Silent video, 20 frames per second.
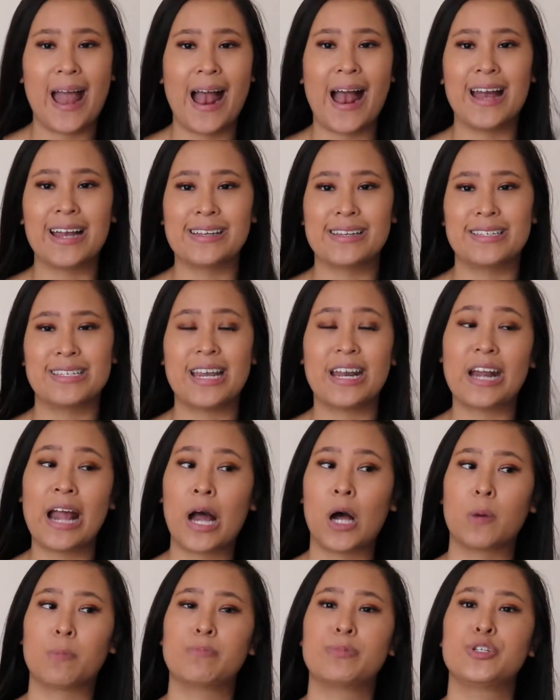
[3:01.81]
and it
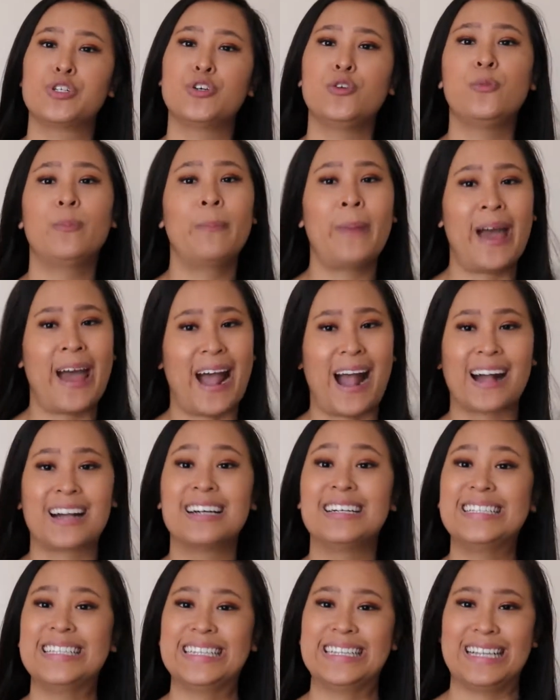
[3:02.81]
helps you
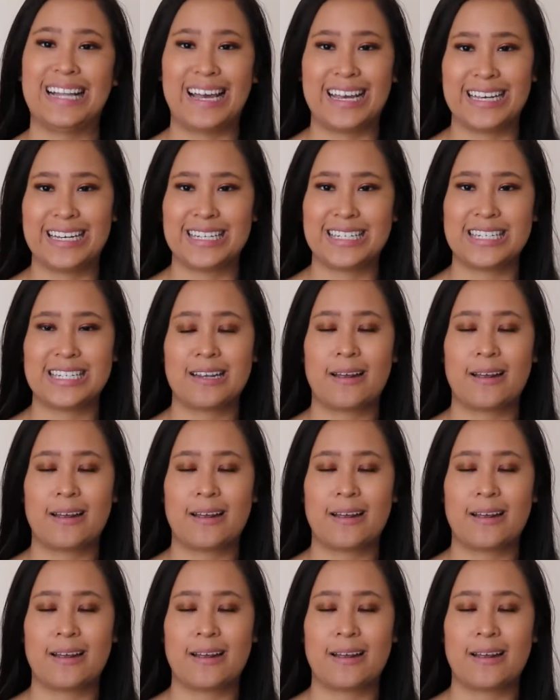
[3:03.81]
pack light.